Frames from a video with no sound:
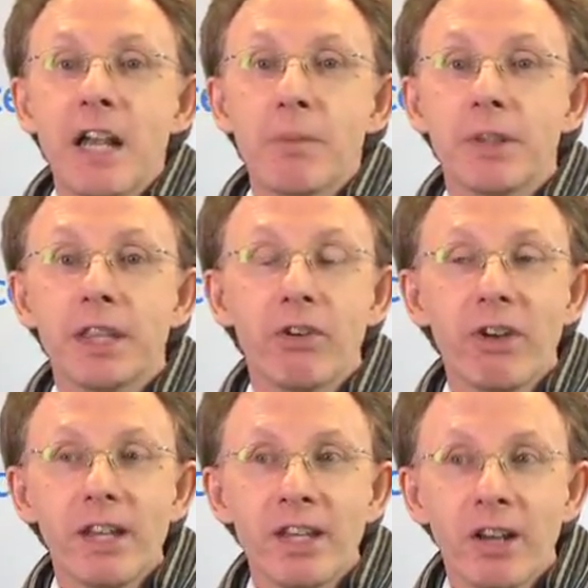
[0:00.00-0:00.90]
But the
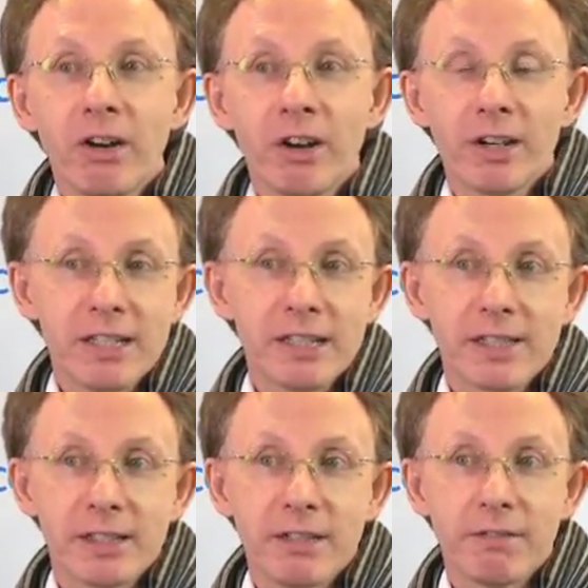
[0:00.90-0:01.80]
grey area
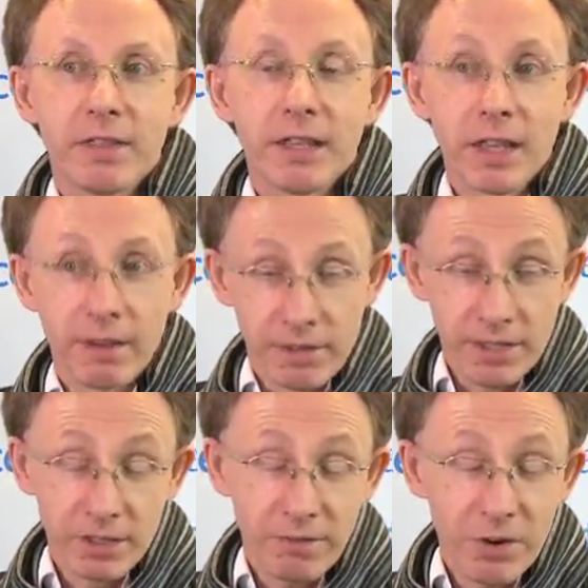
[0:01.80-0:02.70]
is if the
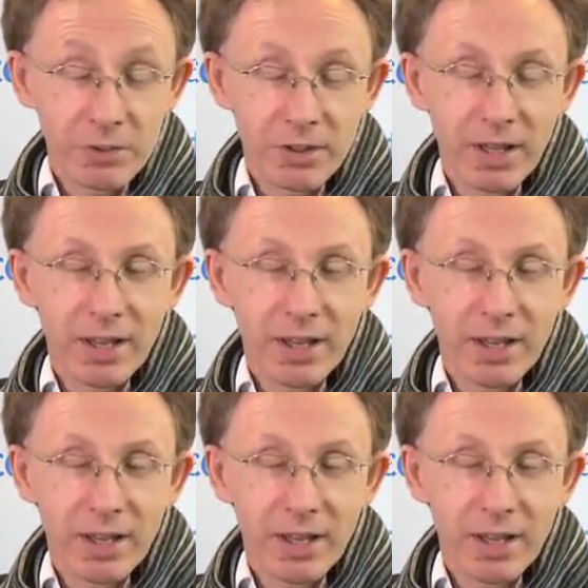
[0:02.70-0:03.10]
it's found that the